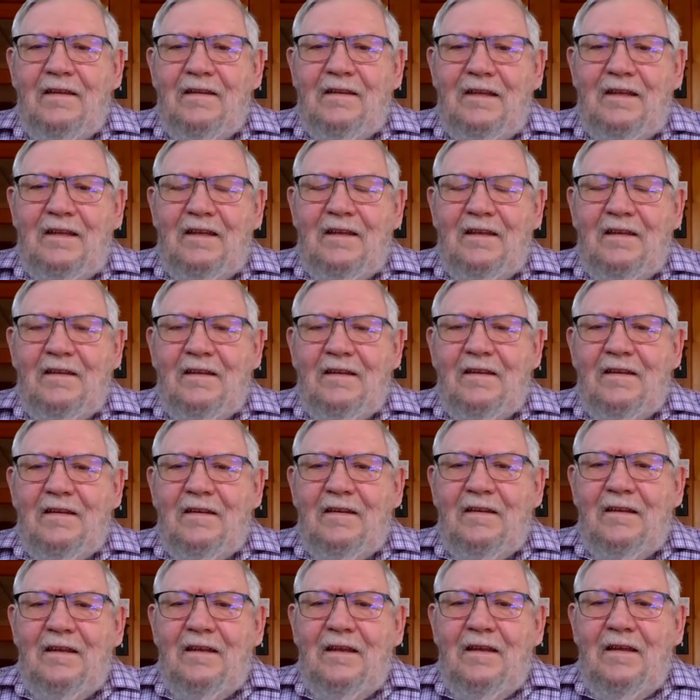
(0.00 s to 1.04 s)
the
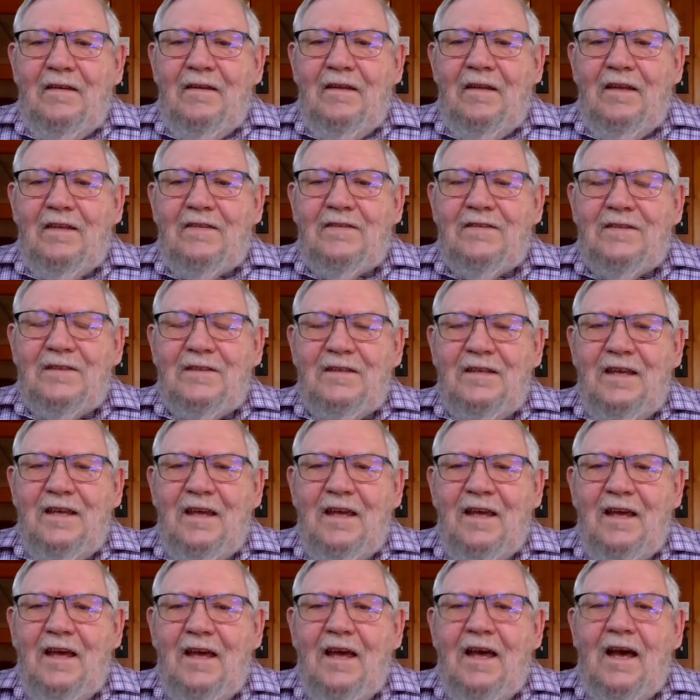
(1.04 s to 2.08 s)
it's
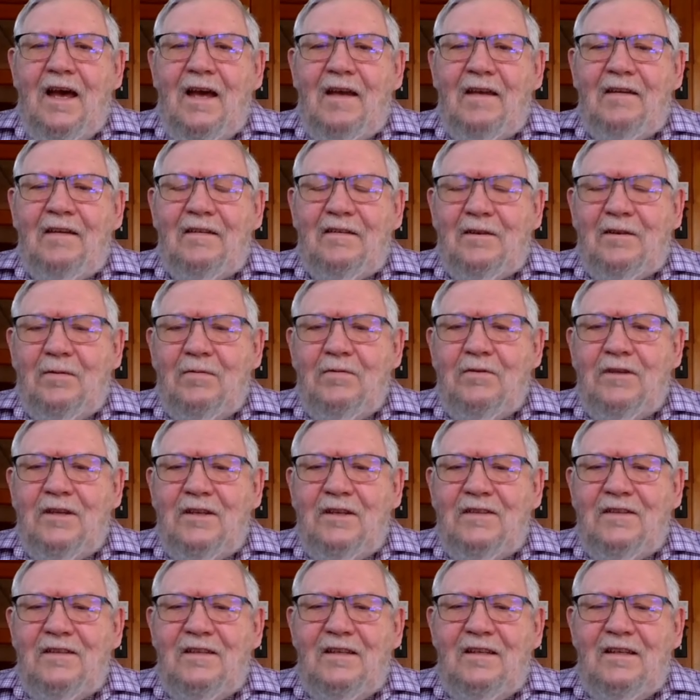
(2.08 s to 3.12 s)
I don't
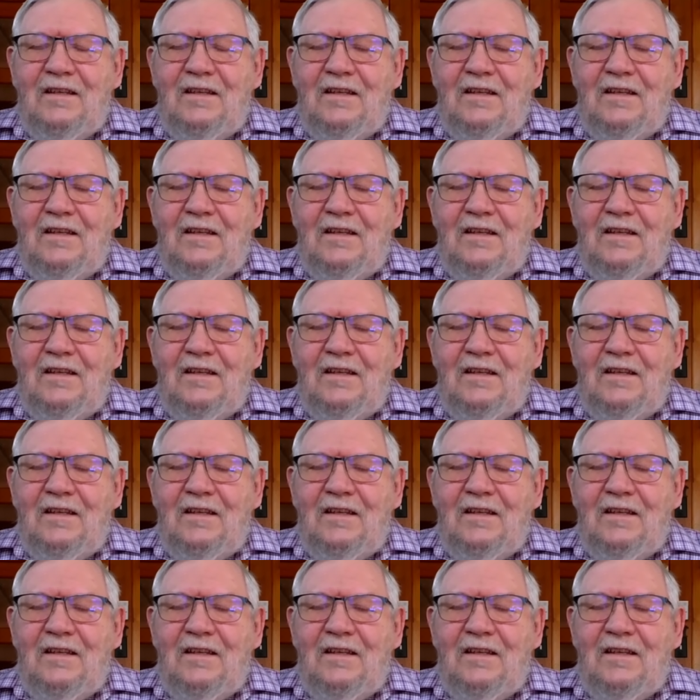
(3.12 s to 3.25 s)
dis-